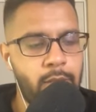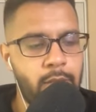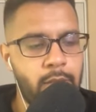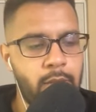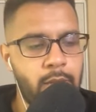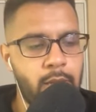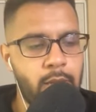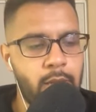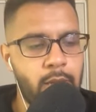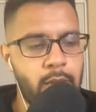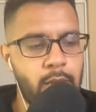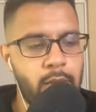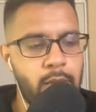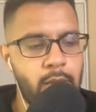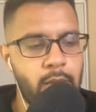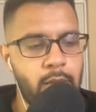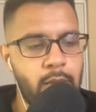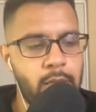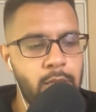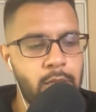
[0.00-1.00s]

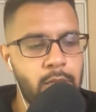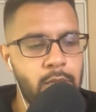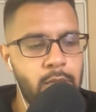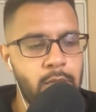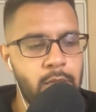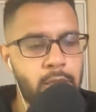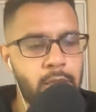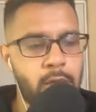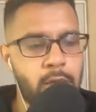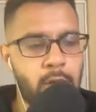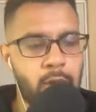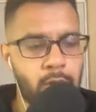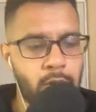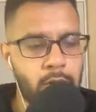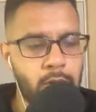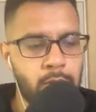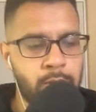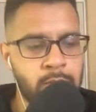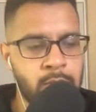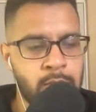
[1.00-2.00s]
the younger
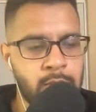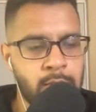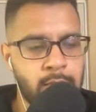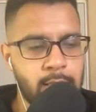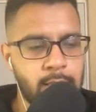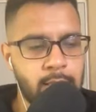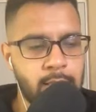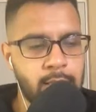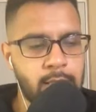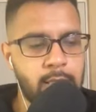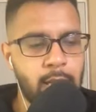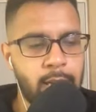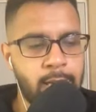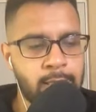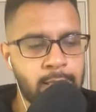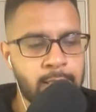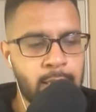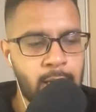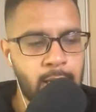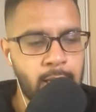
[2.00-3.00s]
the business is, the
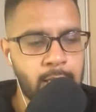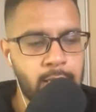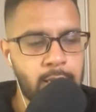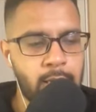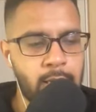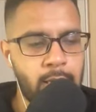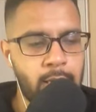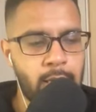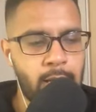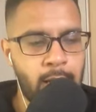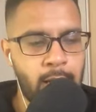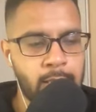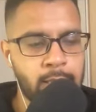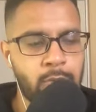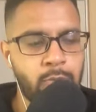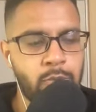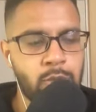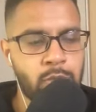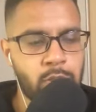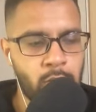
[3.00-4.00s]
less cash it has
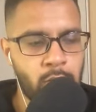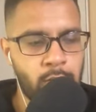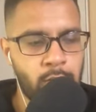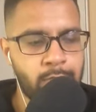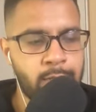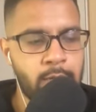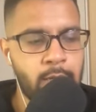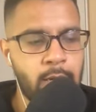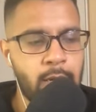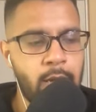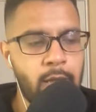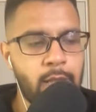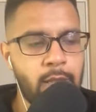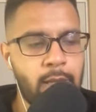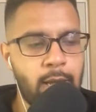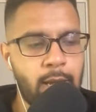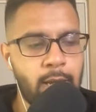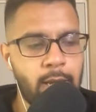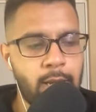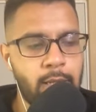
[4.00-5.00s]
in reserves,
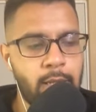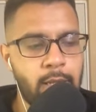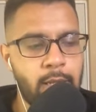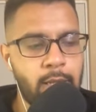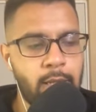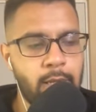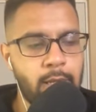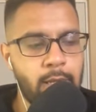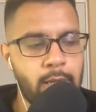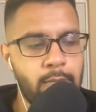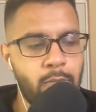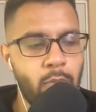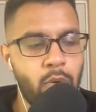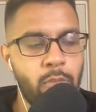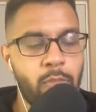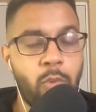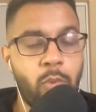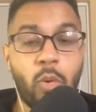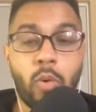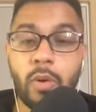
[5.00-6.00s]
then the more
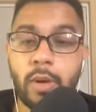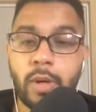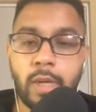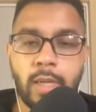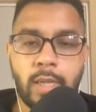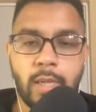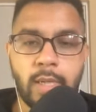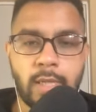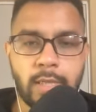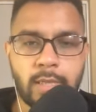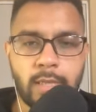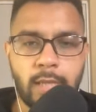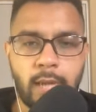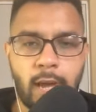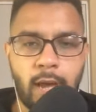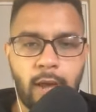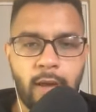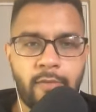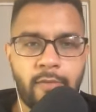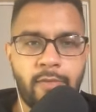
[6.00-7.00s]
important it is to
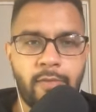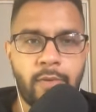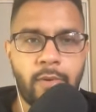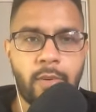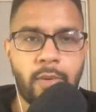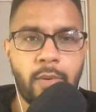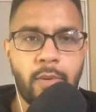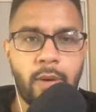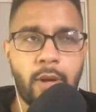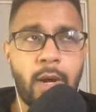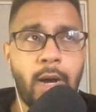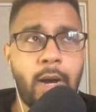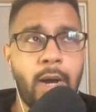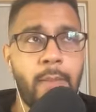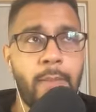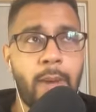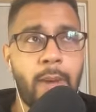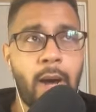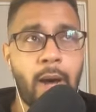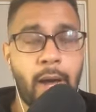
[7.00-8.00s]
have
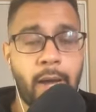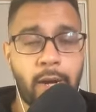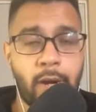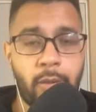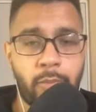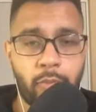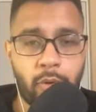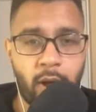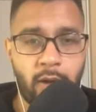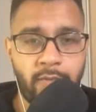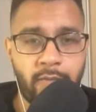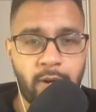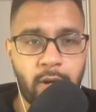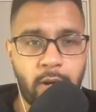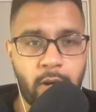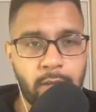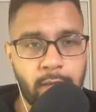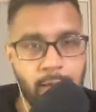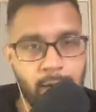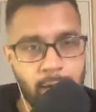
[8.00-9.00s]
higher profit
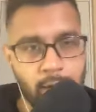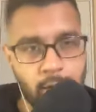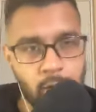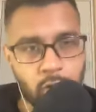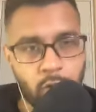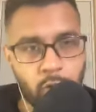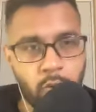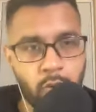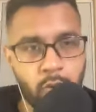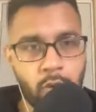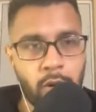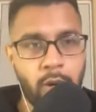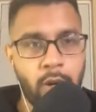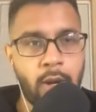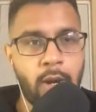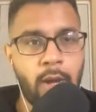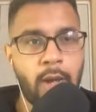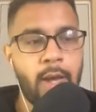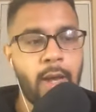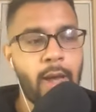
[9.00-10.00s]
on the initial order.
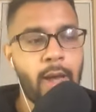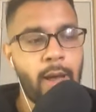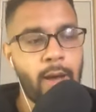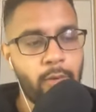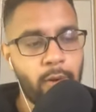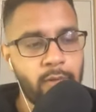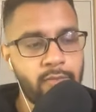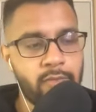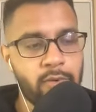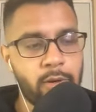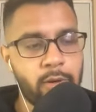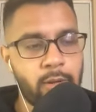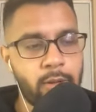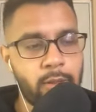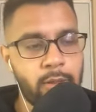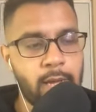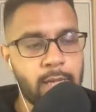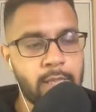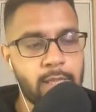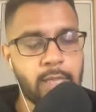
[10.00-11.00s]
However,
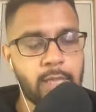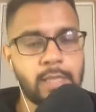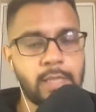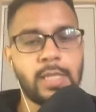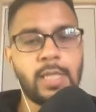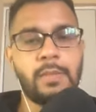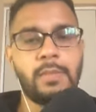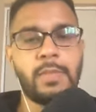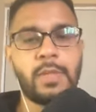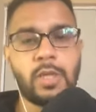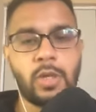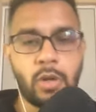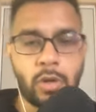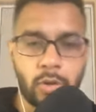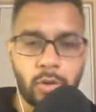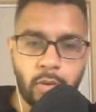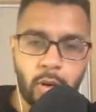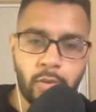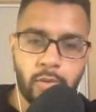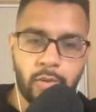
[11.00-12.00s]
that does limit your
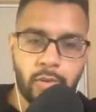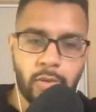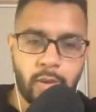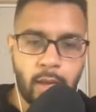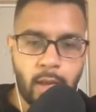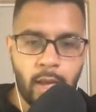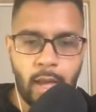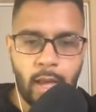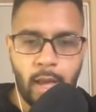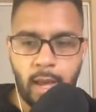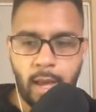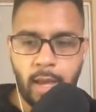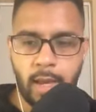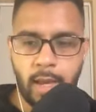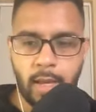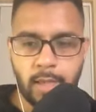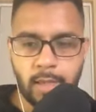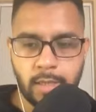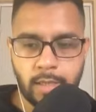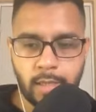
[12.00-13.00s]
growth.
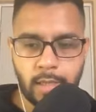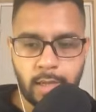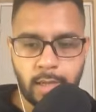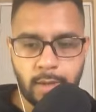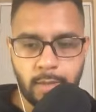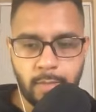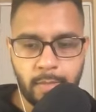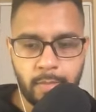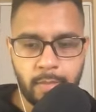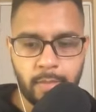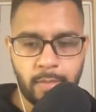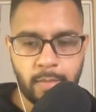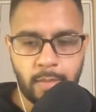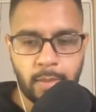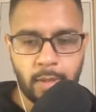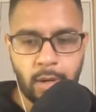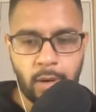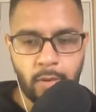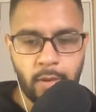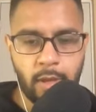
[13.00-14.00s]
And
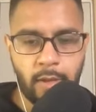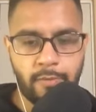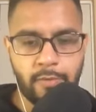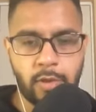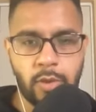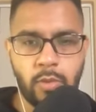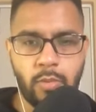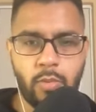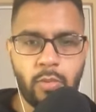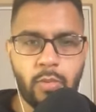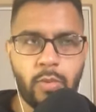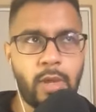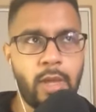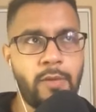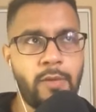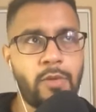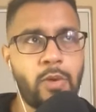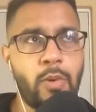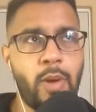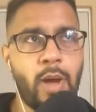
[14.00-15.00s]
if
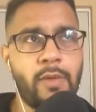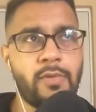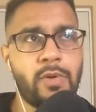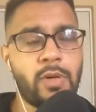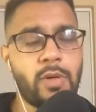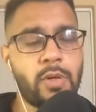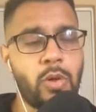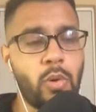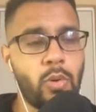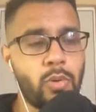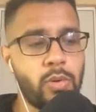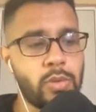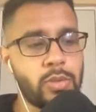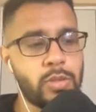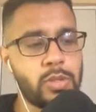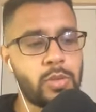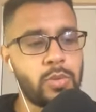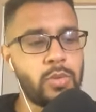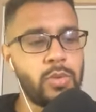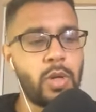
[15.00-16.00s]
you have a goal
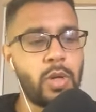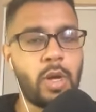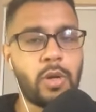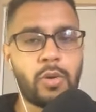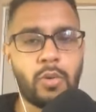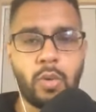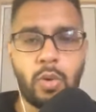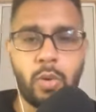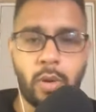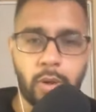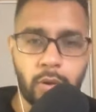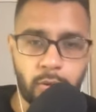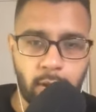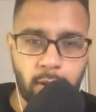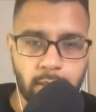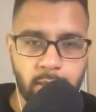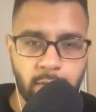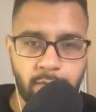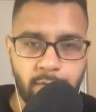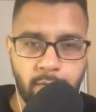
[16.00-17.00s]
to grow
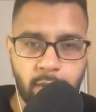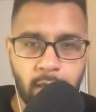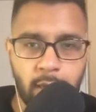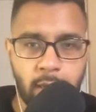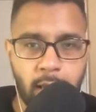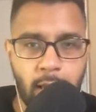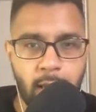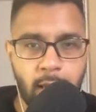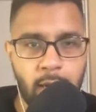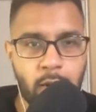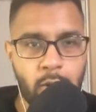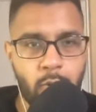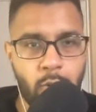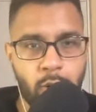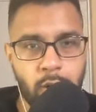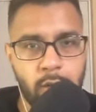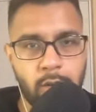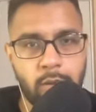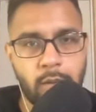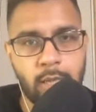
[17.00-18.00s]
aggressively and acquire new